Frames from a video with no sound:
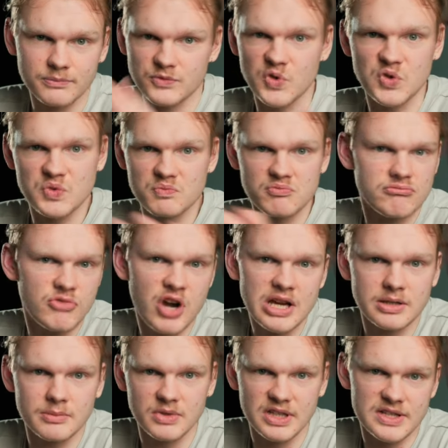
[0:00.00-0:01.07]
just
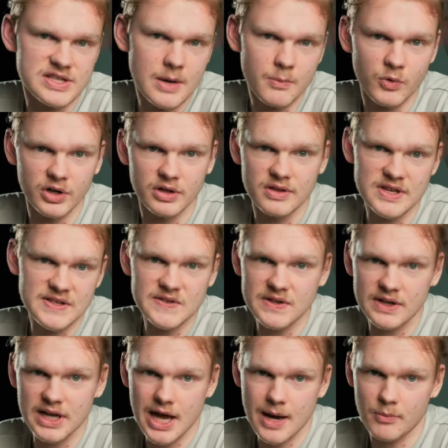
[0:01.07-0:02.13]
randomly somewhere. This is
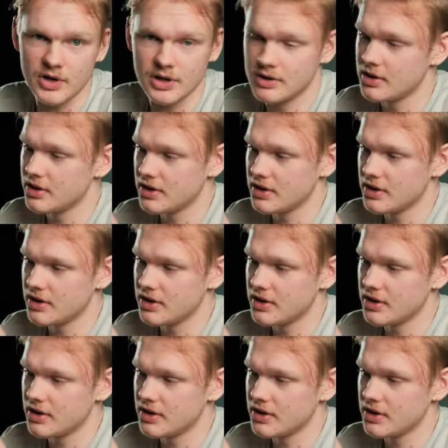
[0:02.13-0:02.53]
a camera.